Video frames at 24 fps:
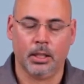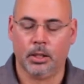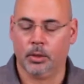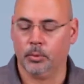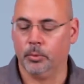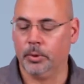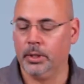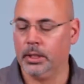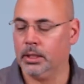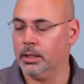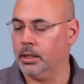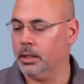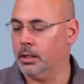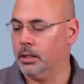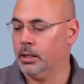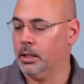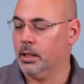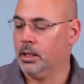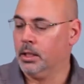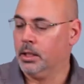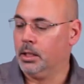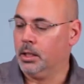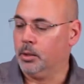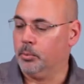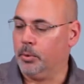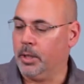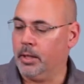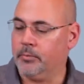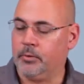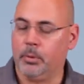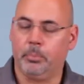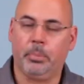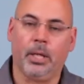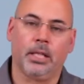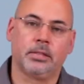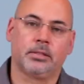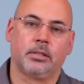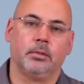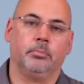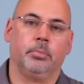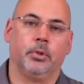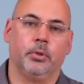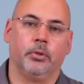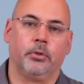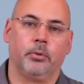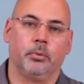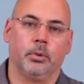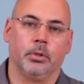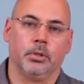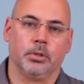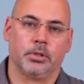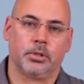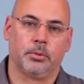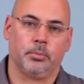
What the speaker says: Really, we have the best of both worlds.